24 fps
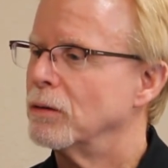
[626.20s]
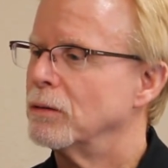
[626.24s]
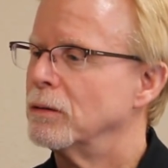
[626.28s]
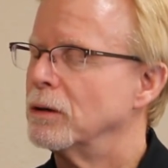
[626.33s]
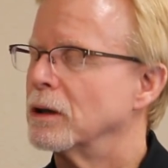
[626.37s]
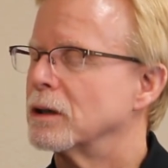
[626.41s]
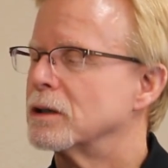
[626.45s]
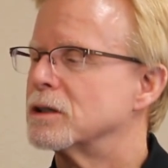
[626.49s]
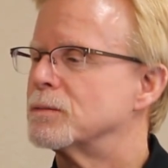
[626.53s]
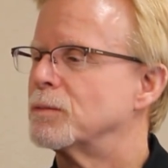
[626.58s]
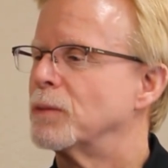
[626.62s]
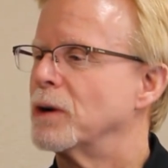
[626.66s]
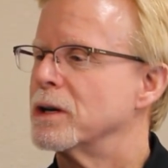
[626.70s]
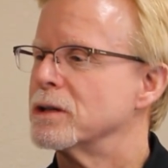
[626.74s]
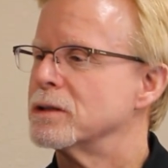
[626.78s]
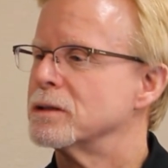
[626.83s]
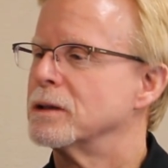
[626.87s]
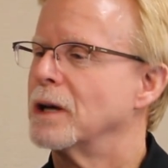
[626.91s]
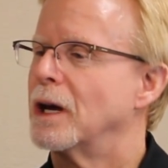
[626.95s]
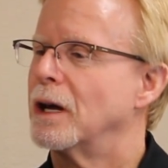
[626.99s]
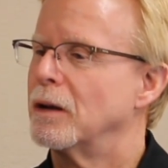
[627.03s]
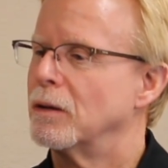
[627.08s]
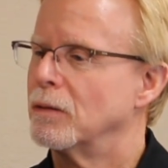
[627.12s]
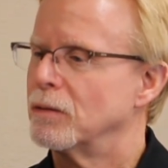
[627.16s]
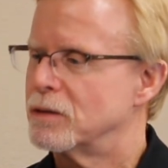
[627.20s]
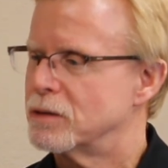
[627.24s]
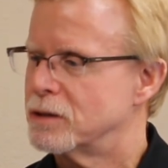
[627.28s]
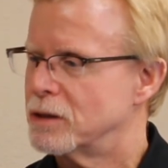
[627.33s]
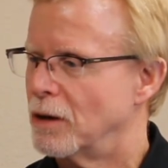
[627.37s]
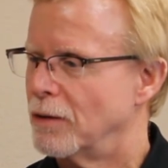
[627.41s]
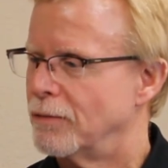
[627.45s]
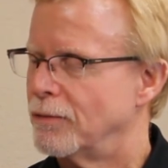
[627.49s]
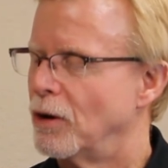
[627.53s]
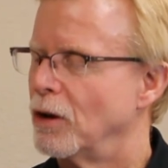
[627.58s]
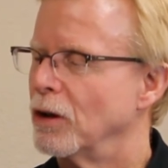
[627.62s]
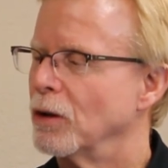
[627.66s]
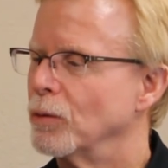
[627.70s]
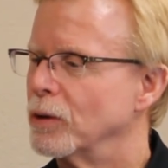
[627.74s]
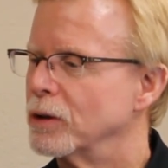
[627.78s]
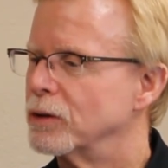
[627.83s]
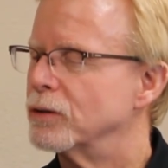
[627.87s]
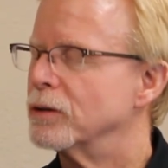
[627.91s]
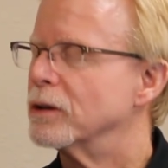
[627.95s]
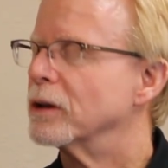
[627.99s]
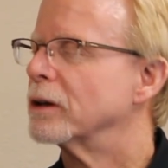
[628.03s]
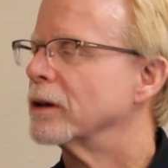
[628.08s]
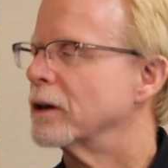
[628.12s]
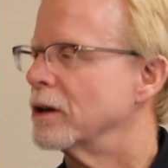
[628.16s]
express that self all the way
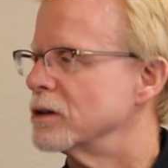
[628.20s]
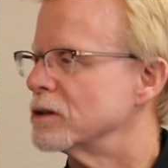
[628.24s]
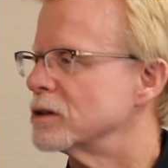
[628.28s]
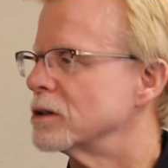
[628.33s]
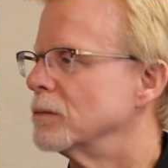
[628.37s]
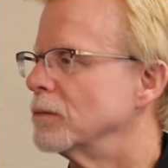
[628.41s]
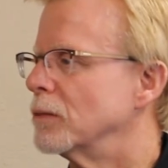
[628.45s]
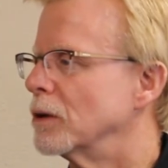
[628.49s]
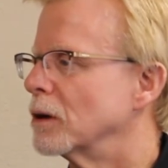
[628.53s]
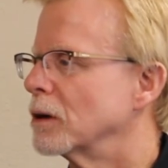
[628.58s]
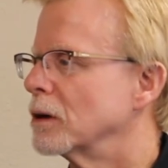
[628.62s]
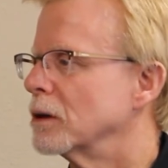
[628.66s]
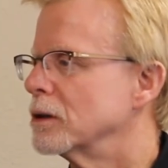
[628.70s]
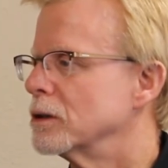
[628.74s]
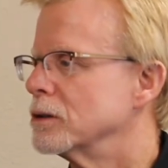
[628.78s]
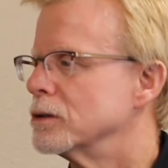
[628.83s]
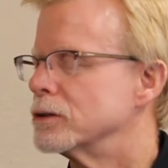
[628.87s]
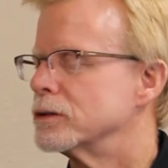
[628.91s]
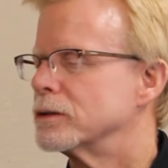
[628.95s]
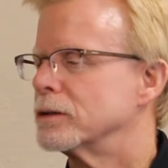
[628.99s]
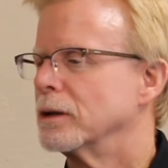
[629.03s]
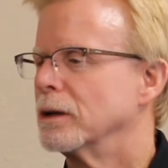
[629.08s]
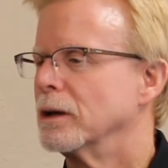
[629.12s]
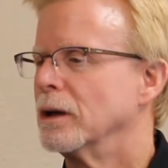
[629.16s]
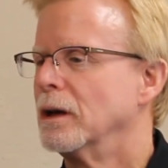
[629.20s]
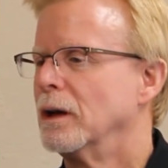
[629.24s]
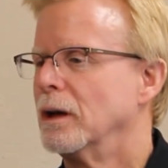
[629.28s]
to the customer, because